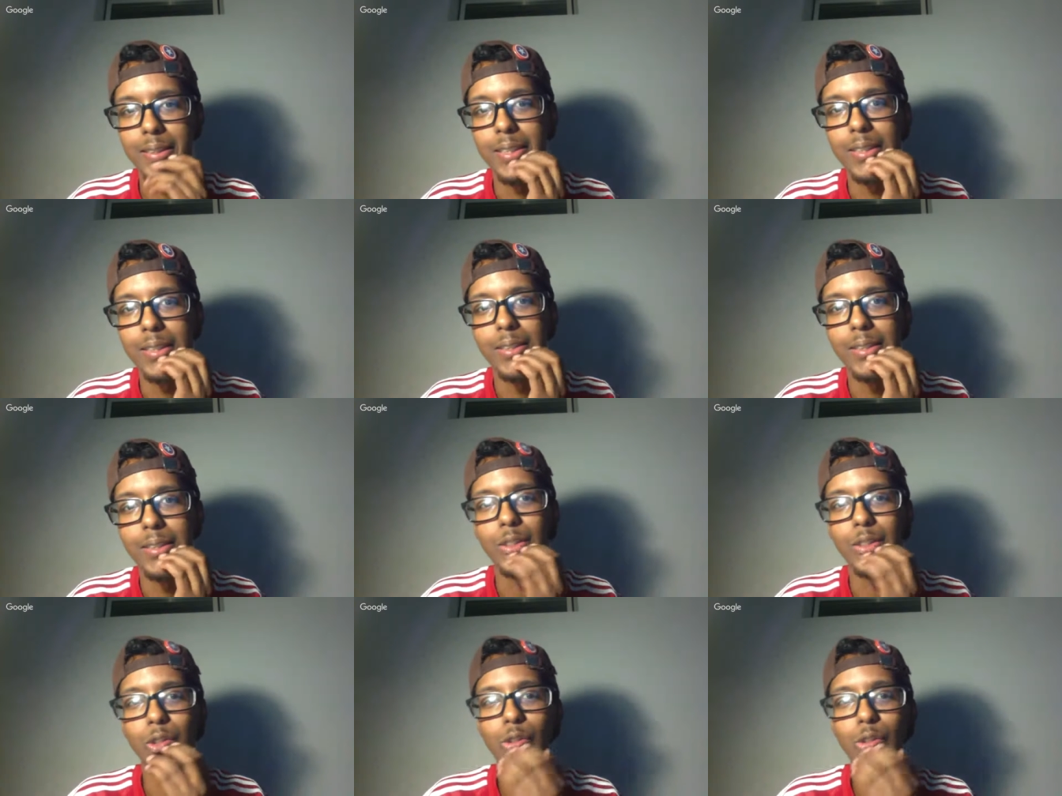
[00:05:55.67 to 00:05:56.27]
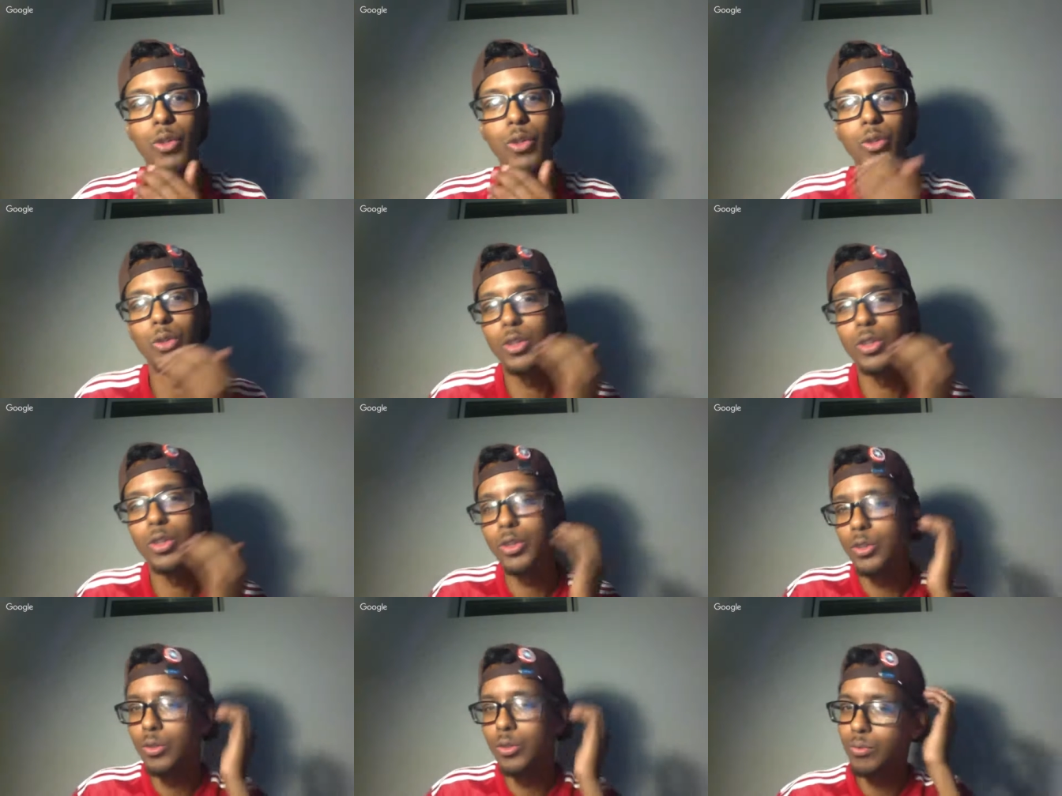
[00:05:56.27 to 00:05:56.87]
The dude, the
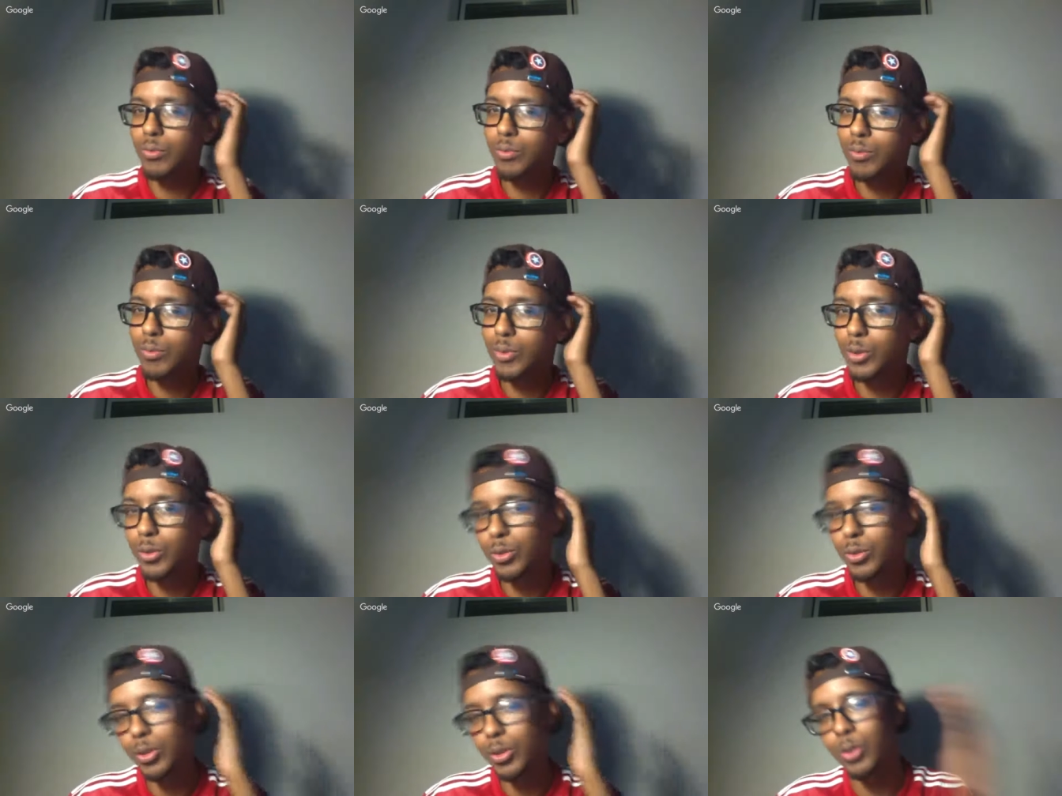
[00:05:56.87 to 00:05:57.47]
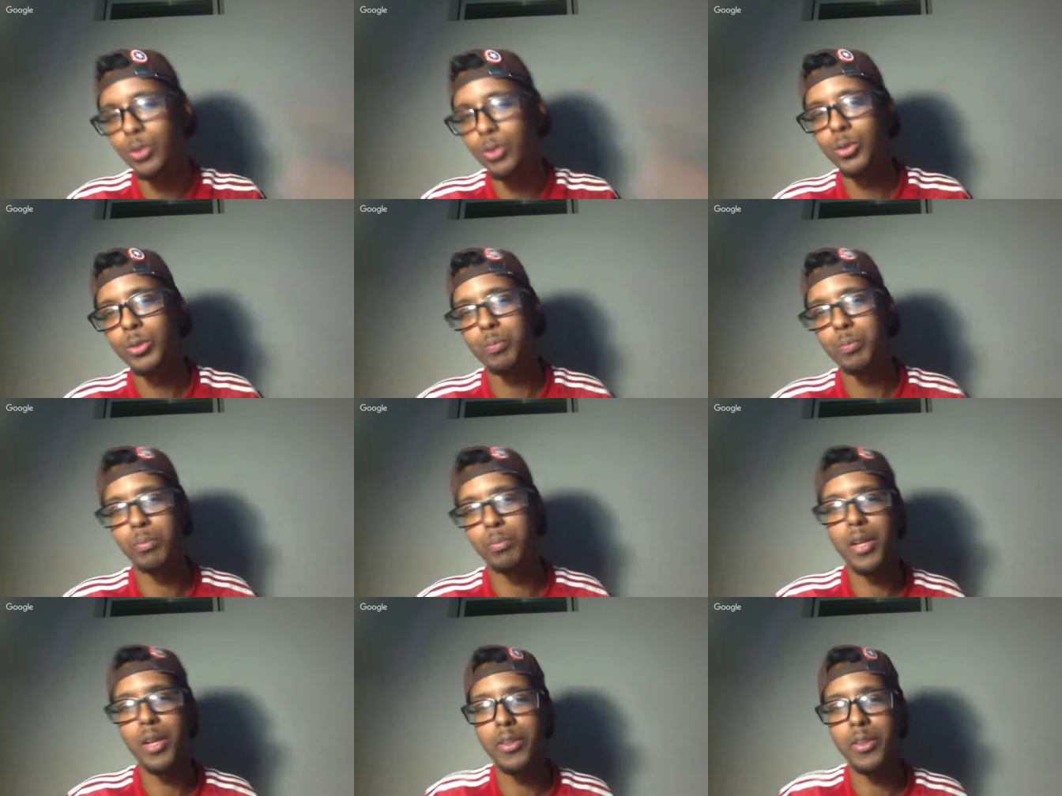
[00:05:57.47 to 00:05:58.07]
d- dude's
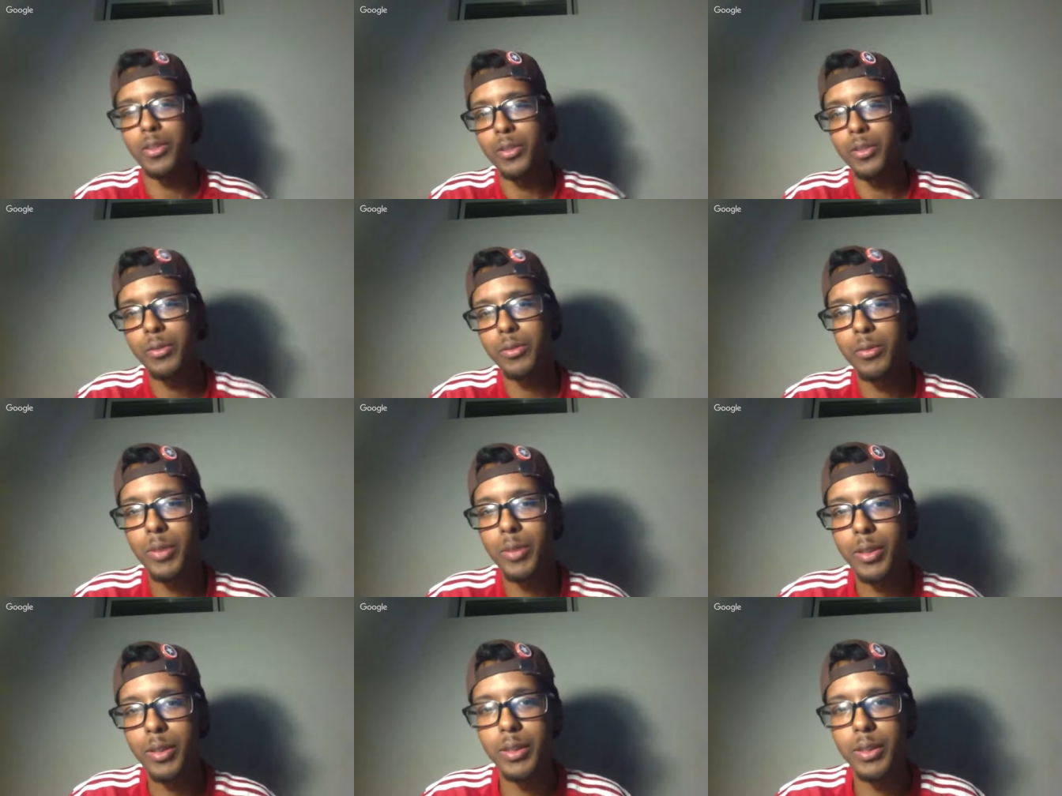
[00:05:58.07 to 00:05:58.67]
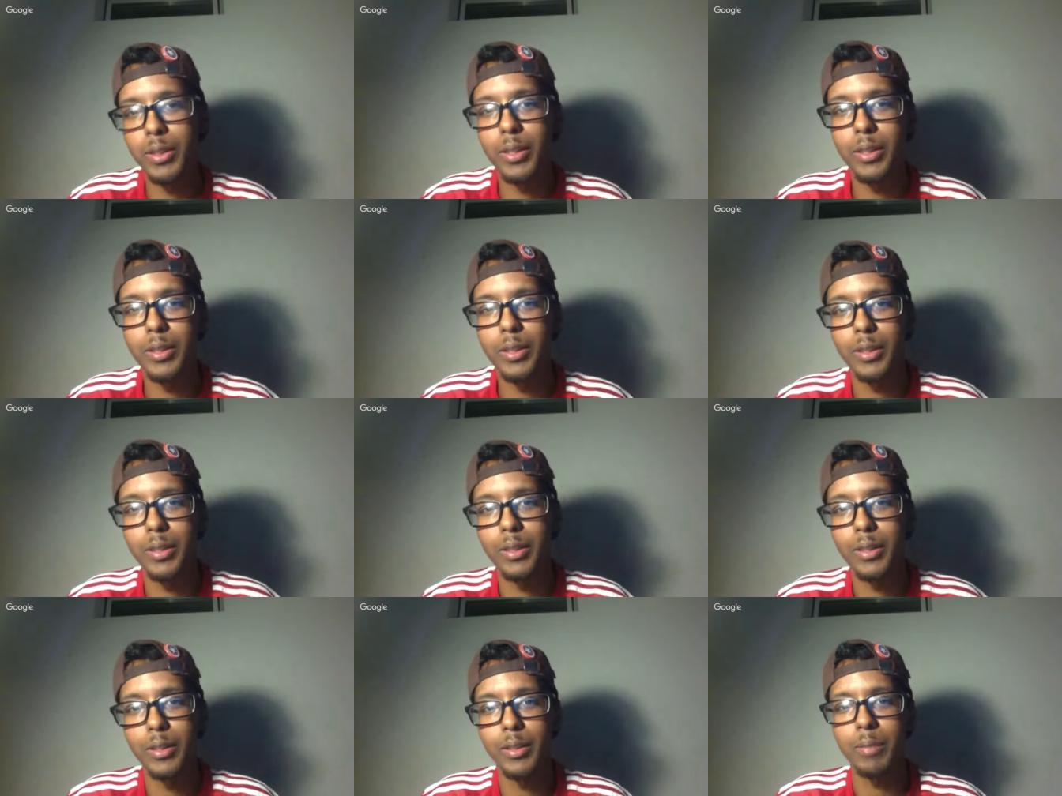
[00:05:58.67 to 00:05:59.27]
brother, the the
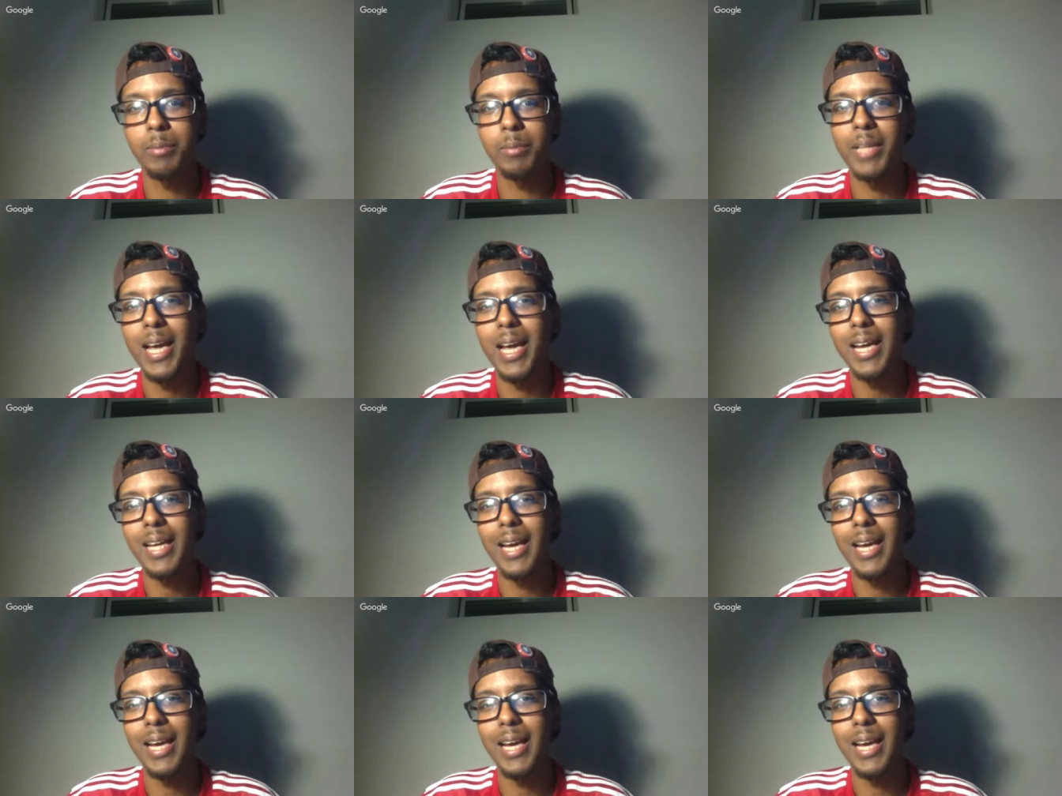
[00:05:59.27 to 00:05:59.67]
the black guy.